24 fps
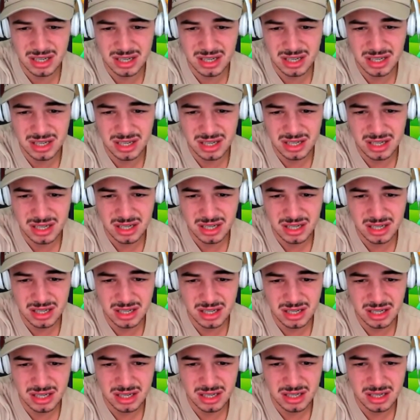
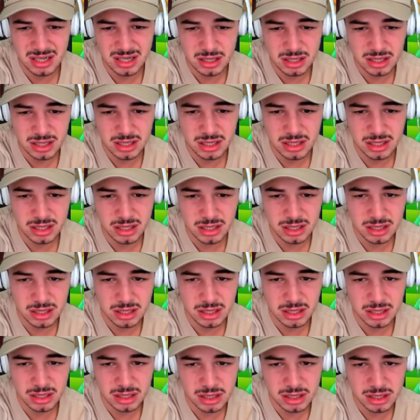
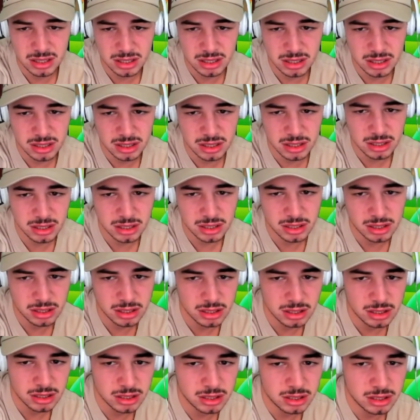
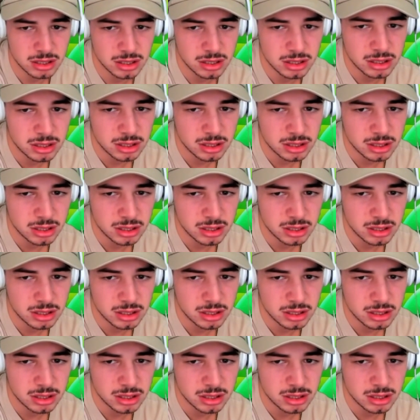Nobody speaks.